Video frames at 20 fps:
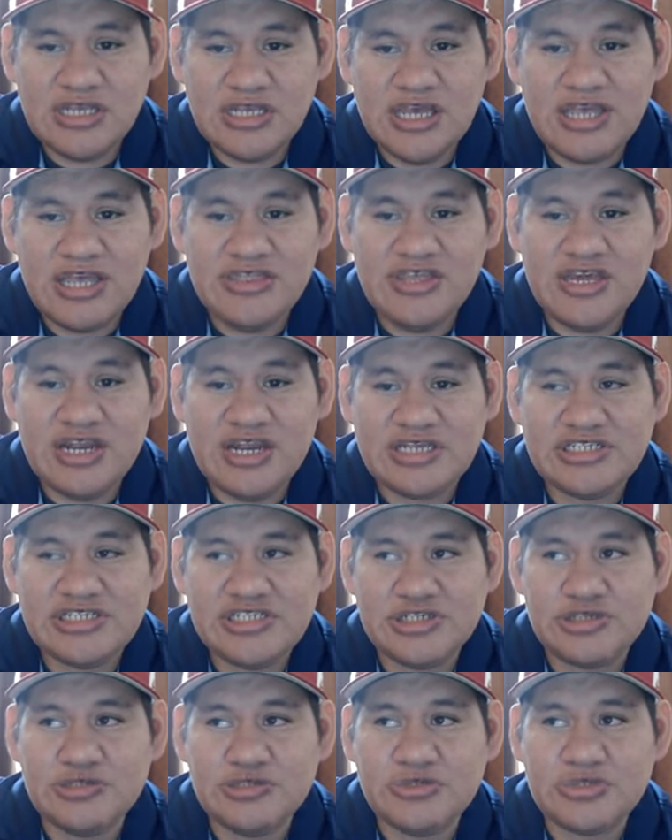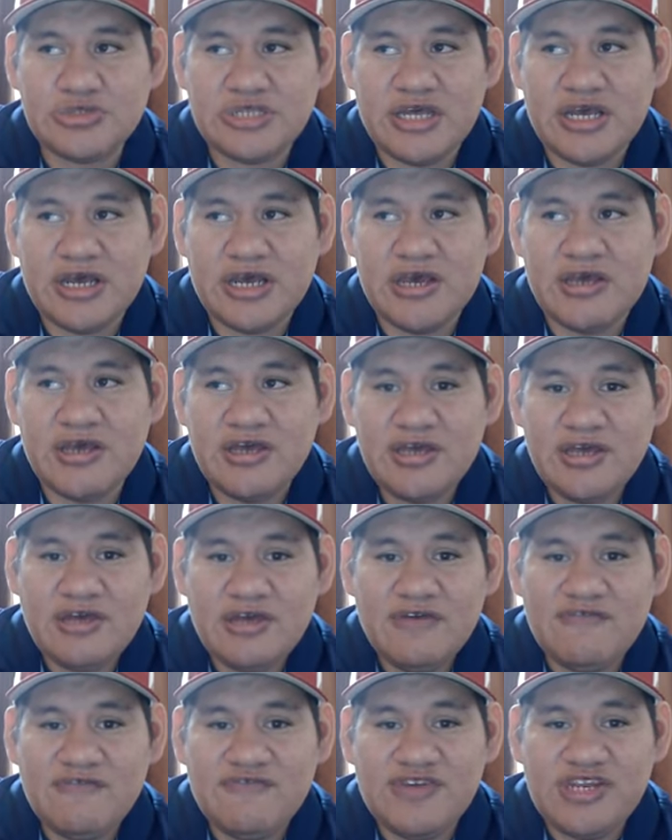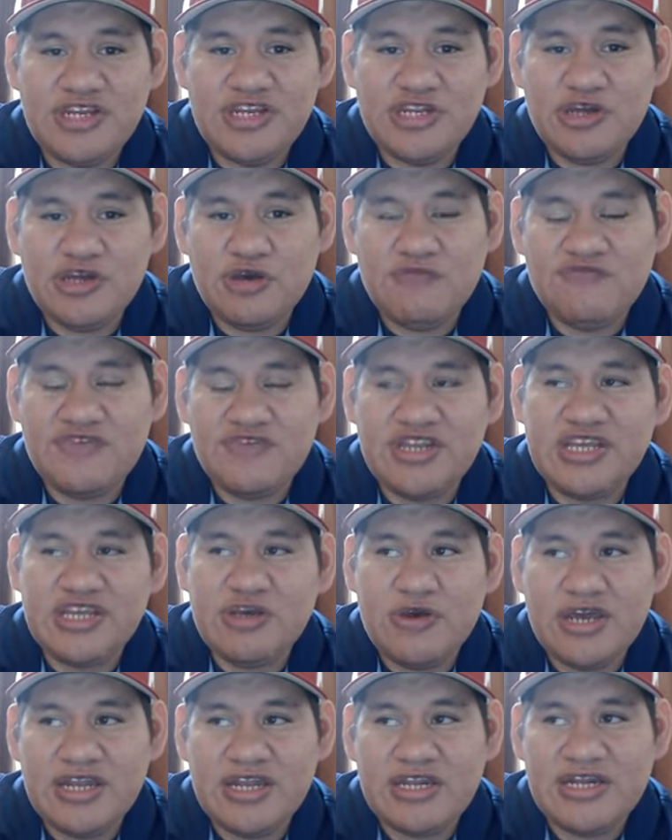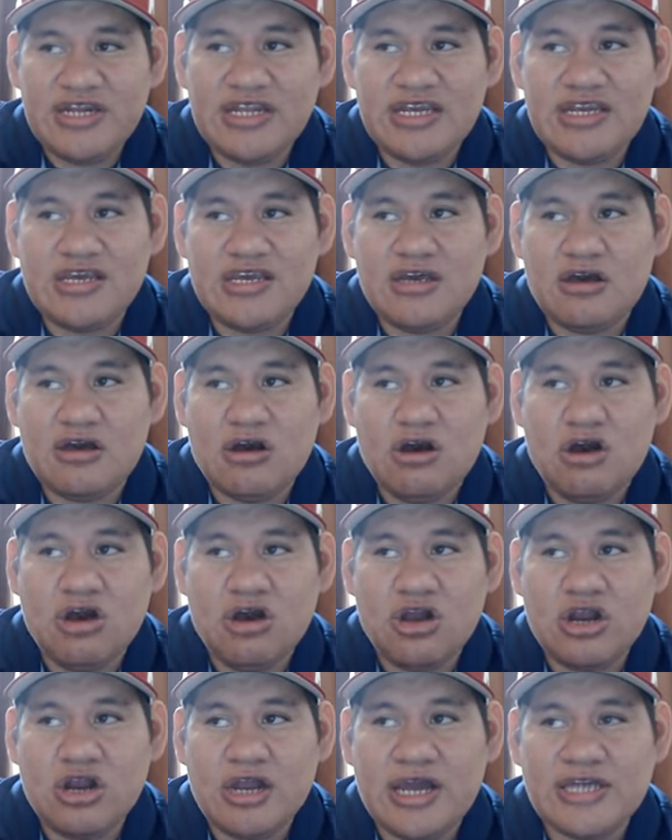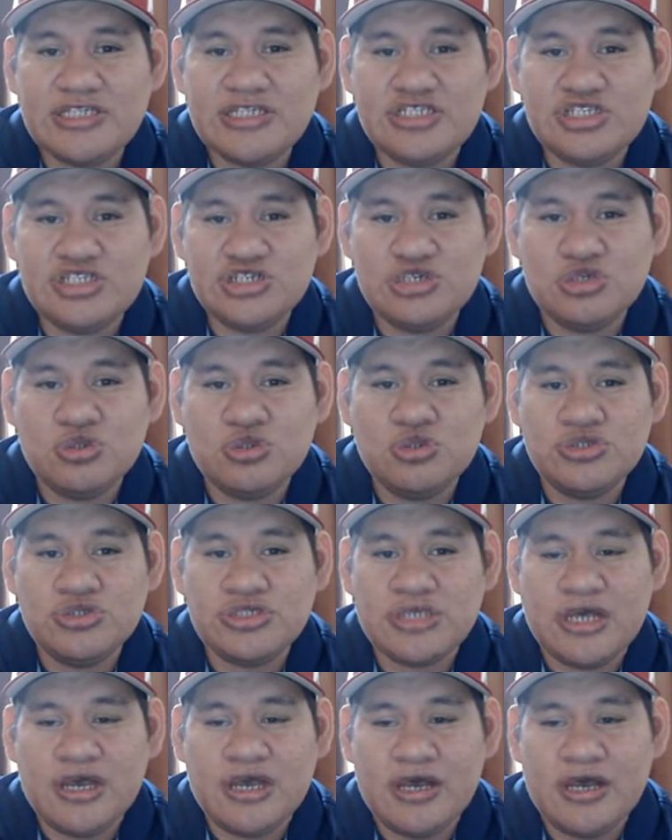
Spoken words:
and then I choose video editing, or I choose